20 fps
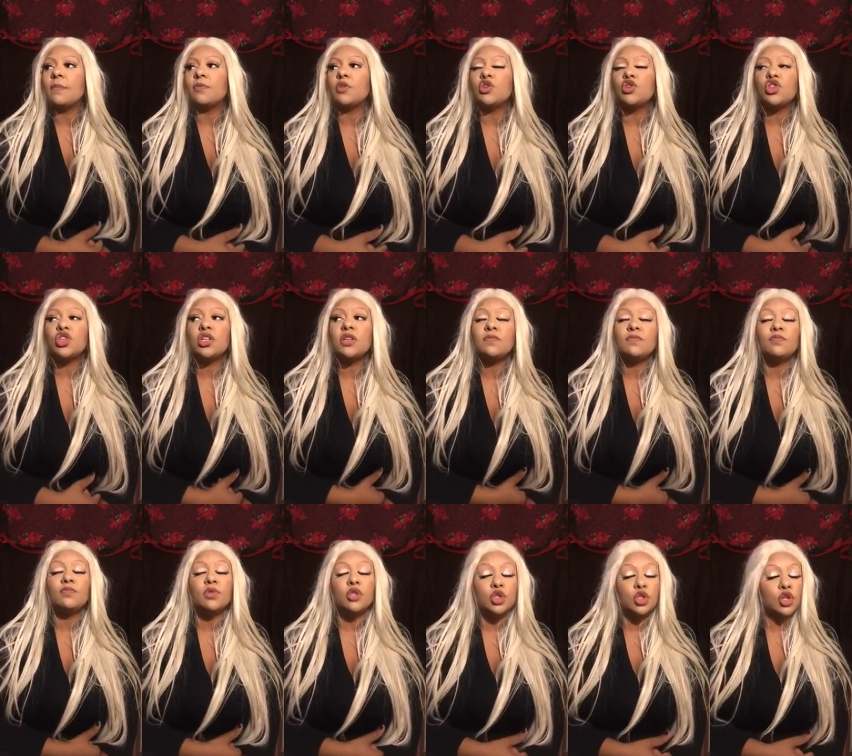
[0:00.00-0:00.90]
You should
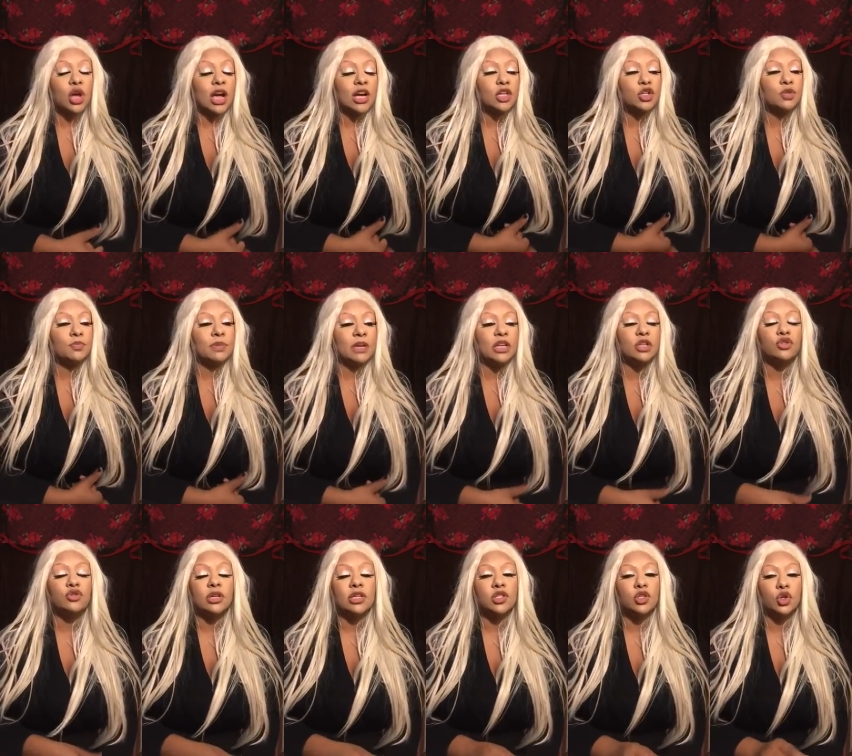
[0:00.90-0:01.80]
try to do
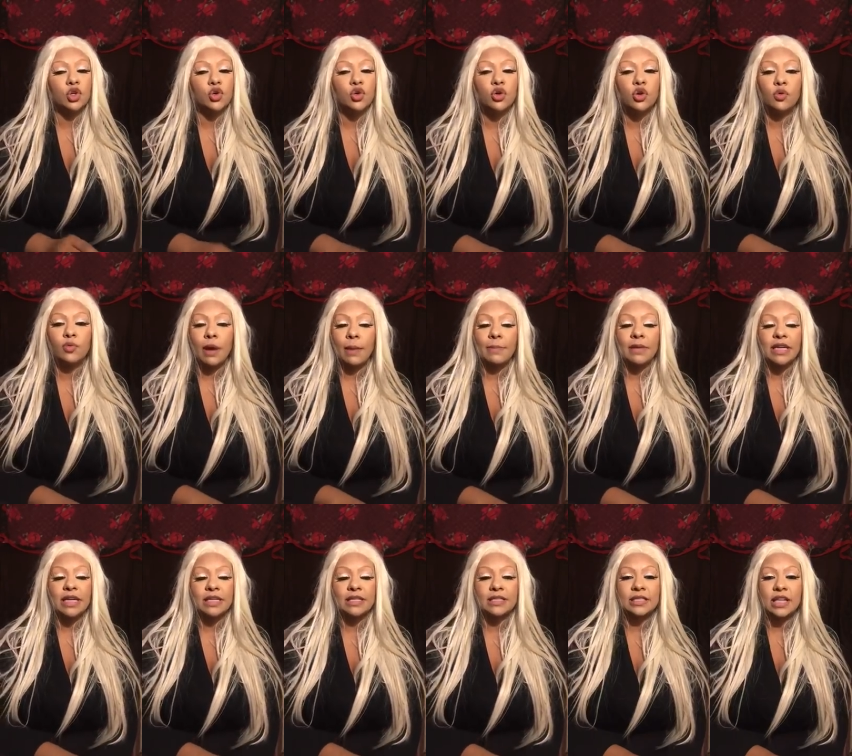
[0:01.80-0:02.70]
Pinterest or Google
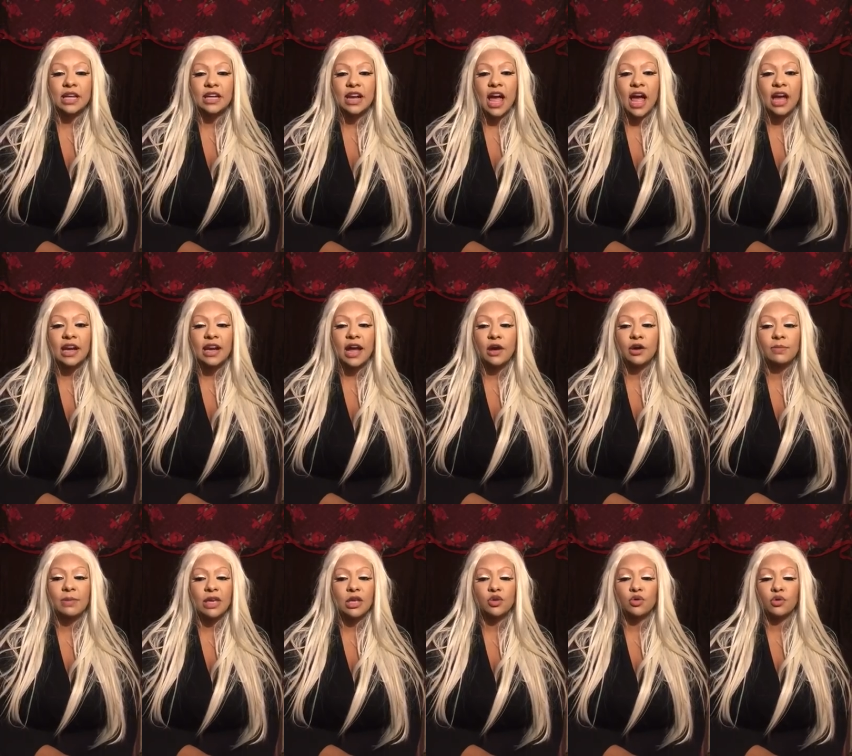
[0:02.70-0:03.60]
remedies on how
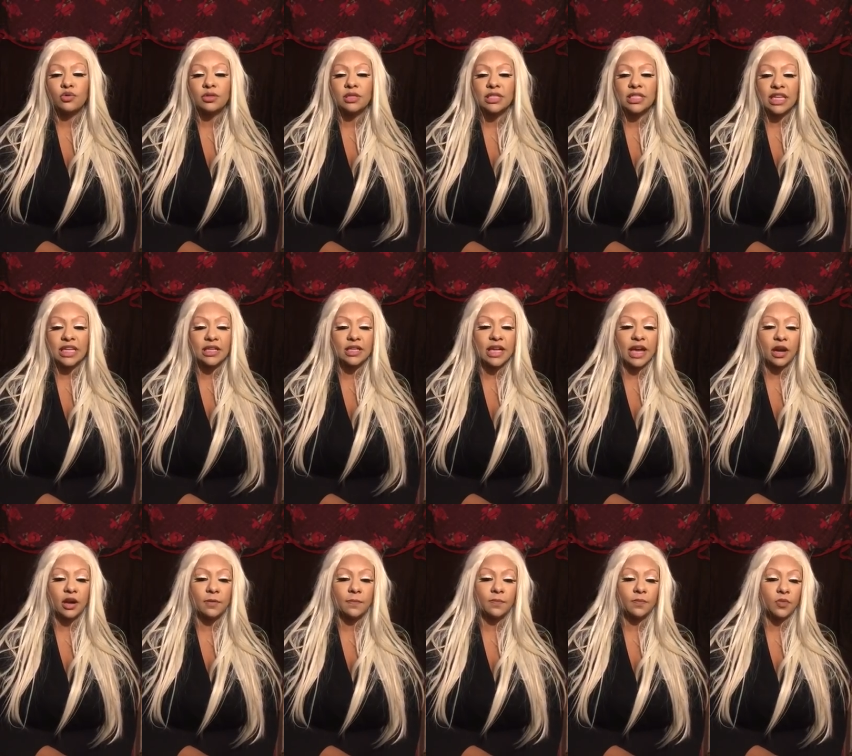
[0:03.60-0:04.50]
to make your own
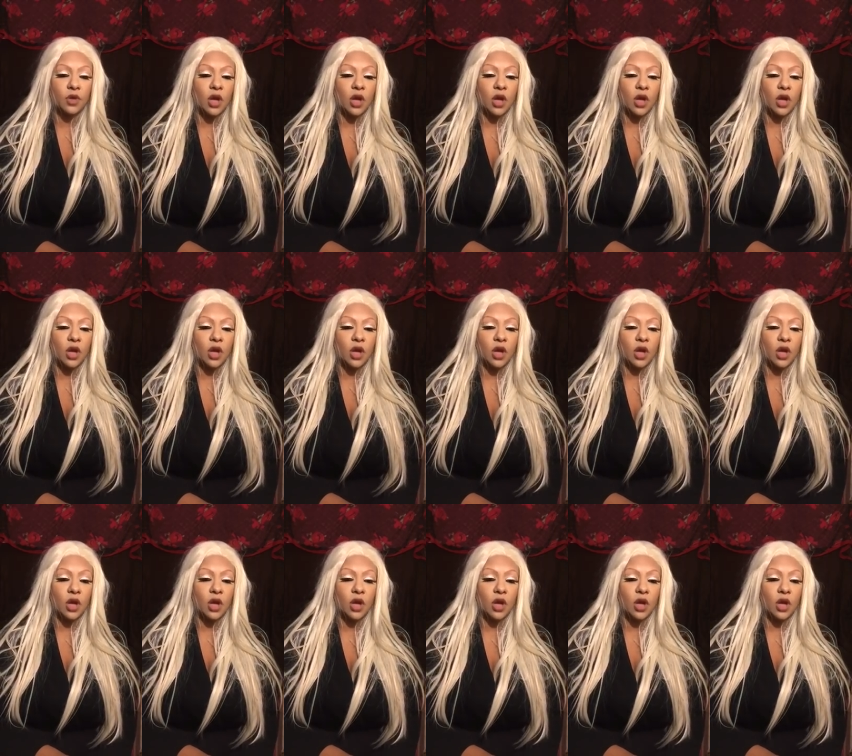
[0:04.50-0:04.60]
skincare.